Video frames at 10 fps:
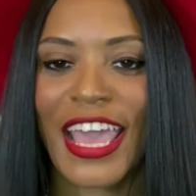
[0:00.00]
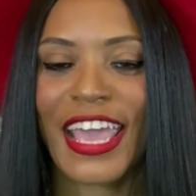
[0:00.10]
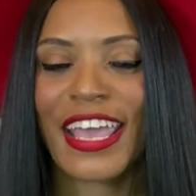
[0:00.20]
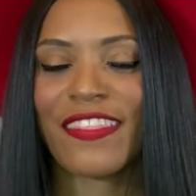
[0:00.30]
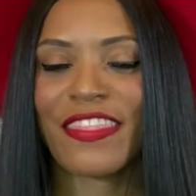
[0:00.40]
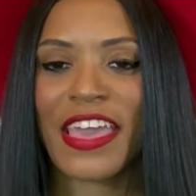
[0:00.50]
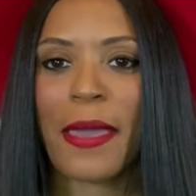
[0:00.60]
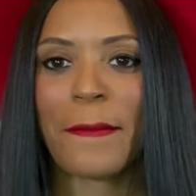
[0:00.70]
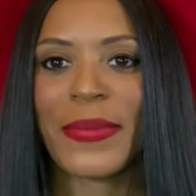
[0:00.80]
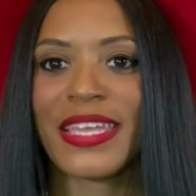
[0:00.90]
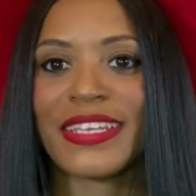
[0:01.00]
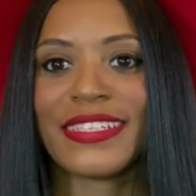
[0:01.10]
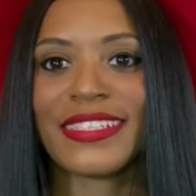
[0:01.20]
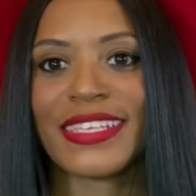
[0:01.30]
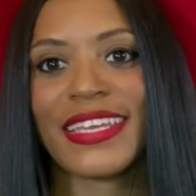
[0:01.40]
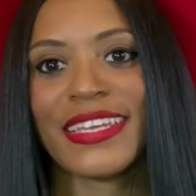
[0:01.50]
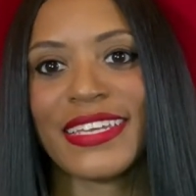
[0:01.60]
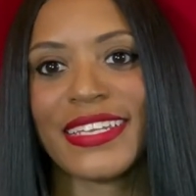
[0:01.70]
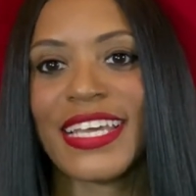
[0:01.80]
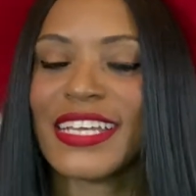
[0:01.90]
And that being
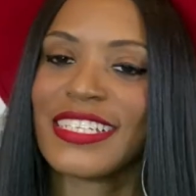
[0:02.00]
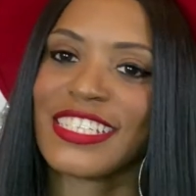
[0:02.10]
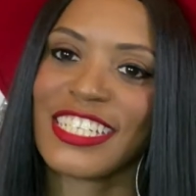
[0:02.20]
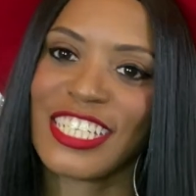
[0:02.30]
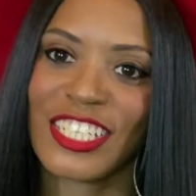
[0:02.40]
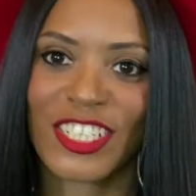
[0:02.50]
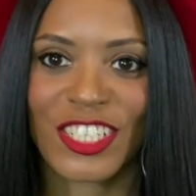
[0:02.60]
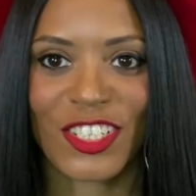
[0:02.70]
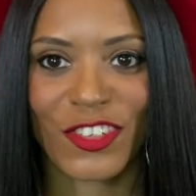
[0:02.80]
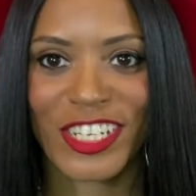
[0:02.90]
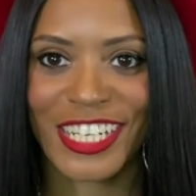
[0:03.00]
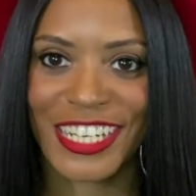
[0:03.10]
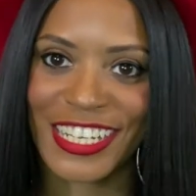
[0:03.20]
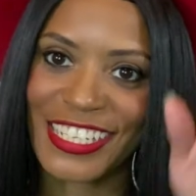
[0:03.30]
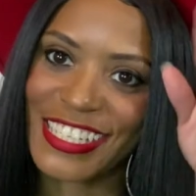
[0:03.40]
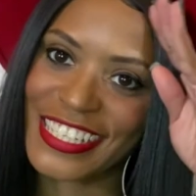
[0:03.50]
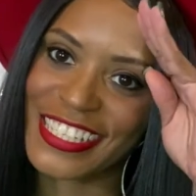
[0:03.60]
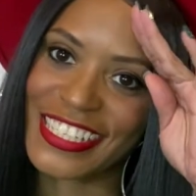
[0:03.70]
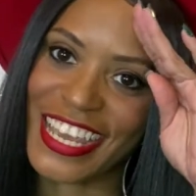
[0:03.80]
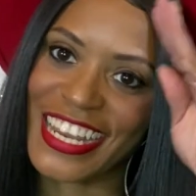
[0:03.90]
said, CG on Trend is
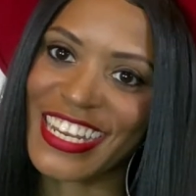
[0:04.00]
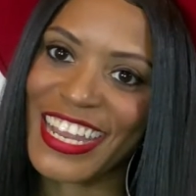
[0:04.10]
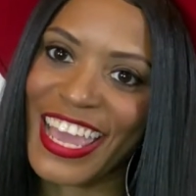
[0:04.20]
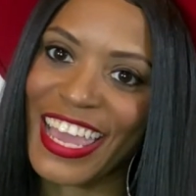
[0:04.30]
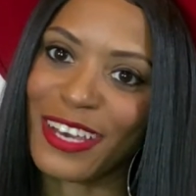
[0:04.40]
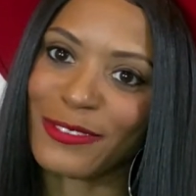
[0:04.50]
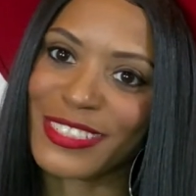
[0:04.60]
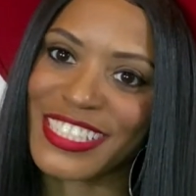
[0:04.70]
signing out.